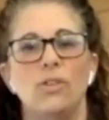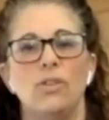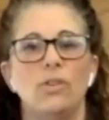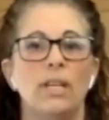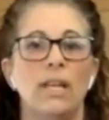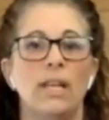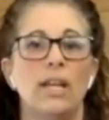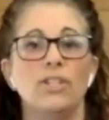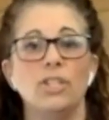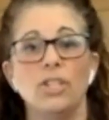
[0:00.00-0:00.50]
and
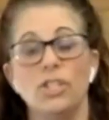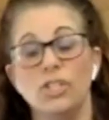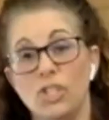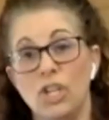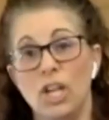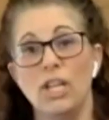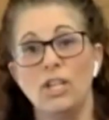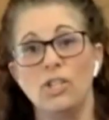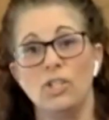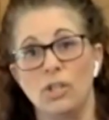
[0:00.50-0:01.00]
you can actually
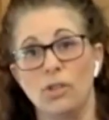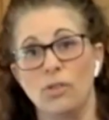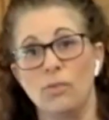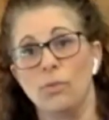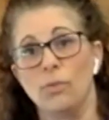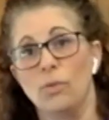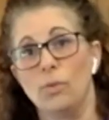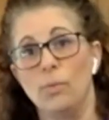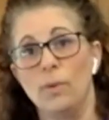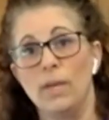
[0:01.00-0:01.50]
change it
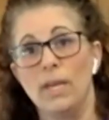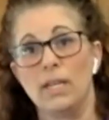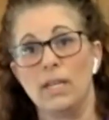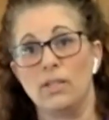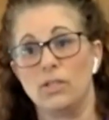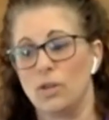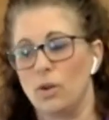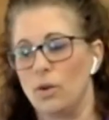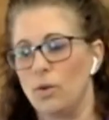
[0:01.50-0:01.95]
through the week.